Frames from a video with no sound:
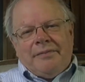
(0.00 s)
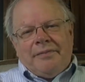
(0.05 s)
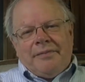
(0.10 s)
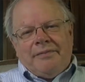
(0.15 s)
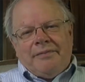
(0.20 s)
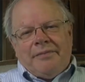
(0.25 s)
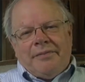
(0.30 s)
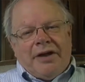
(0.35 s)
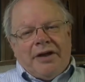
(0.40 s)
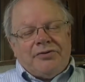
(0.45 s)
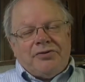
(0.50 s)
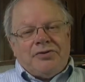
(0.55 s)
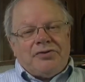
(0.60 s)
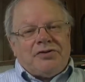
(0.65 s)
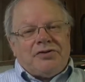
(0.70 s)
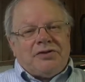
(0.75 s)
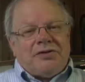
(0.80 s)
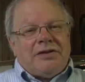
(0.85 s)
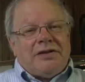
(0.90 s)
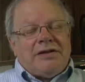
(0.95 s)

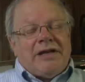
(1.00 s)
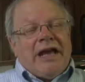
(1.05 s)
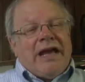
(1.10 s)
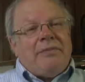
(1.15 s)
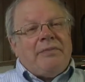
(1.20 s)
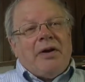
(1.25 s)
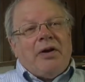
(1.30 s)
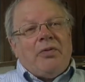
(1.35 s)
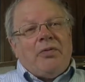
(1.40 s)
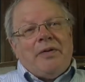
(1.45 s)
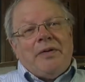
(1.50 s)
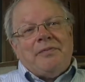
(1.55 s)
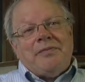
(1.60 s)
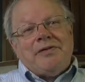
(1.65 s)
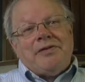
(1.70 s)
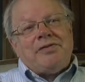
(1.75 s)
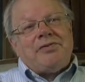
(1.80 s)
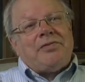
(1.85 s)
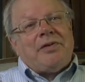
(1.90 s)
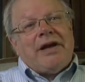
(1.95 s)
understood today about
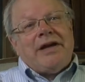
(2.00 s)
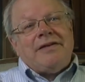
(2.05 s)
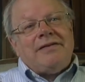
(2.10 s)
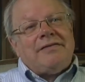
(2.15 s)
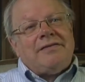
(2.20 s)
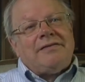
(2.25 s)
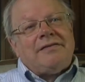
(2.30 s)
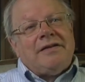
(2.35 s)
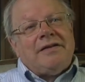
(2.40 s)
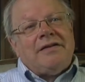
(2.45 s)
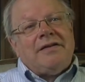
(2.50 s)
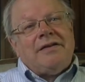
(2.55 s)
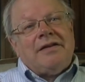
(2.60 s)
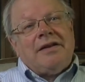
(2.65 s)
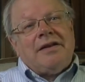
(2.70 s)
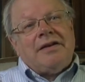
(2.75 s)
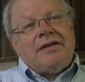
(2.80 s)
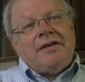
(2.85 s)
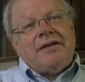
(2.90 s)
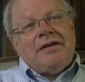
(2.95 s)
women's rights and
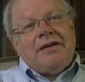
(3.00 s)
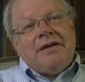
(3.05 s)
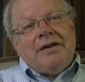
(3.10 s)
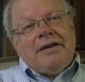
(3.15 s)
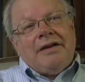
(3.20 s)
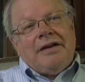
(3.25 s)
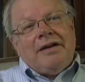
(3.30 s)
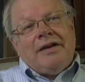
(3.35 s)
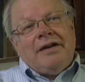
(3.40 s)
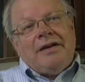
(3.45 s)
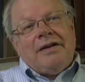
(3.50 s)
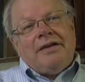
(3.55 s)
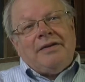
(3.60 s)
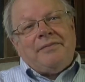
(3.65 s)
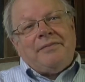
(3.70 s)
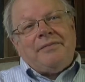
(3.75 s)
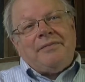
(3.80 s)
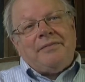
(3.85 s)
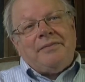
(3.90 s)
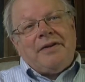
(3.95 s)

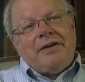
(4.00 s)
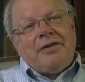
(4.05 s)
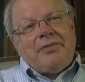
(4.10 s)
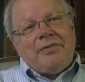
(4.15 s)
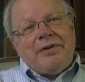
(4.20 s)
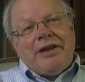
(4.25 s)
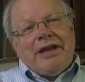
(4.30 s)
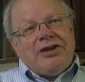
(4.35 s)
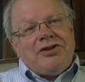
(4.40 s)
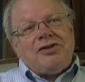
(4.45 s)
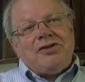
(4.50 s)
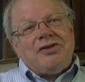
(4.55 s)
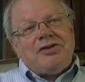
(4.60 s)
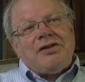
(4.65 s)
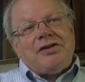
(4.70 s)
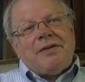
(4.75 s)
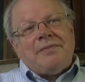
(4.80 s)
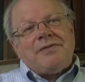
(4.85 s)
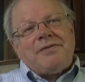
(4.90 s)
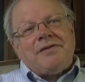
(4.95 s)
and the
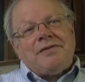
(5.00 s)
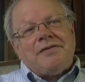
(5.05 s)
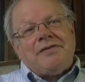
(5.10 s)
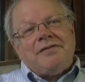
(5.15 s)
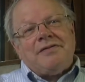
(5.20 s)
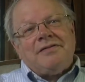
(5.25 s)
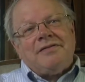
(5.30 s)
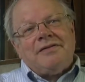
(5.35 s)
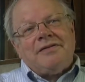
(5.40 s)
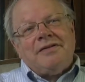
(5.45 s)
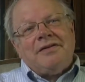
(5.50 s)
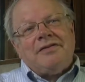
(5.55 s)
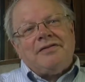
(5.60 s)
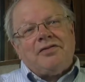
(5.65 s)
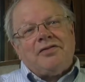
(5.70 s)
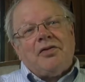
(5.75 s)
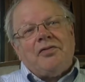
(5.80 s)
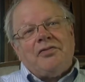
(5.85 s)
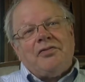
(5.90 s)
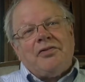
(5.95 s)
relationships and
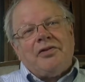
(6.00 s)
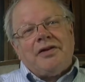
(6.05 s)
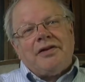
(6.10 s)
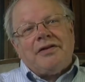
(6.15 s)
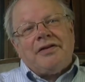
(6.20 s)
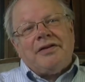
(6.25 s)
so forth.